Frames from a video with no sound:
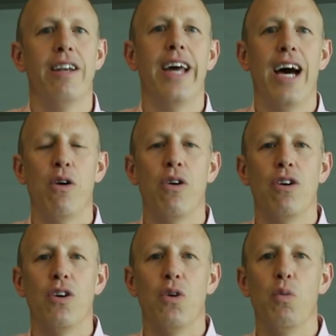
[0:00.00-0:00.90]

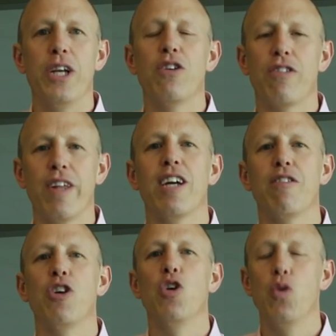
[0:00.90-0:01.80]
Now, when you think
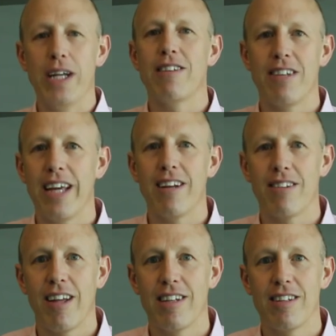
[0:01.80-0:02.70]
of who is a data
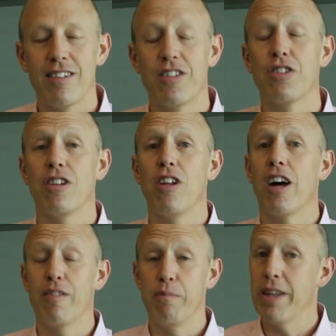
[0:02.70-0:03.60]
scientist, there's a
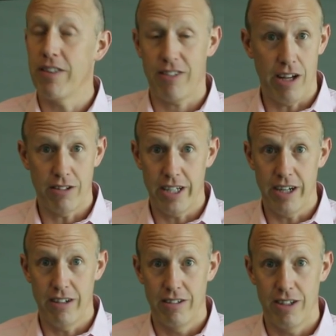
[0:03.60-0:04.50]
lot of myths out
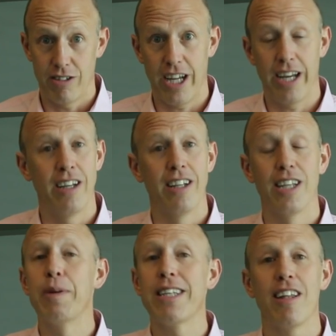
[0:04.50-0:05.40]
there, okay?
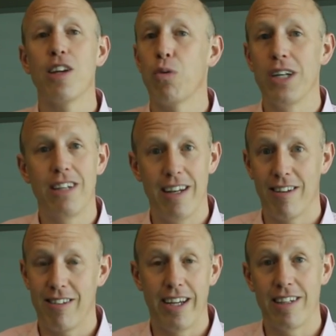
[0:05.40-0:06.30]
Let me tell you what a data
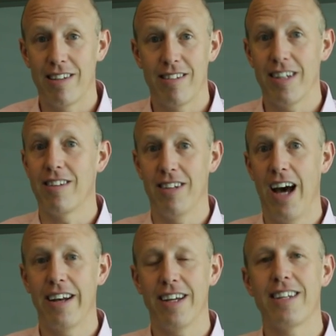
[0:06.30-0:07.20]
scientist is
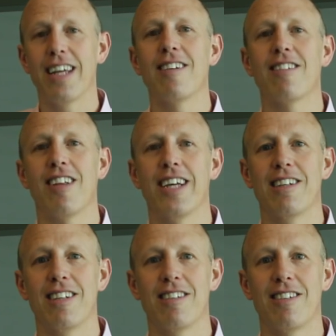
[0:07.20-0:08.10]
not. A data
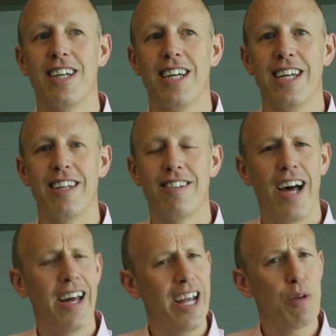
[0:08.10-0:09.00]
scientist is
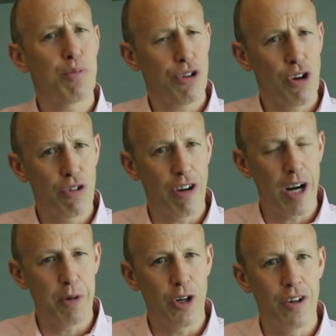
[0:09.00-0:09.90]
not a
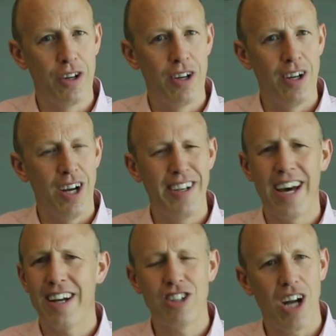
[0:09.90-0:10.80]
programmer,
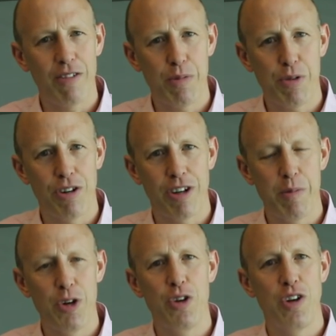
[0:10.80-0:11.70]
not a Java
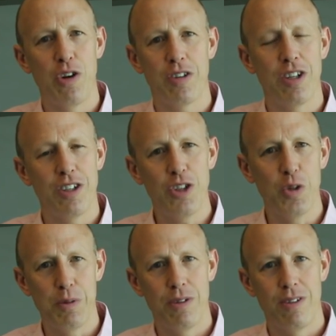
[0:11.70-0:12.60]
programmer who knows
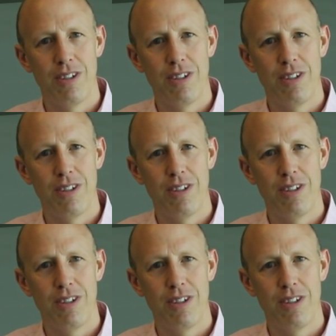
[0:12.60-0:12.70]
Hadoop,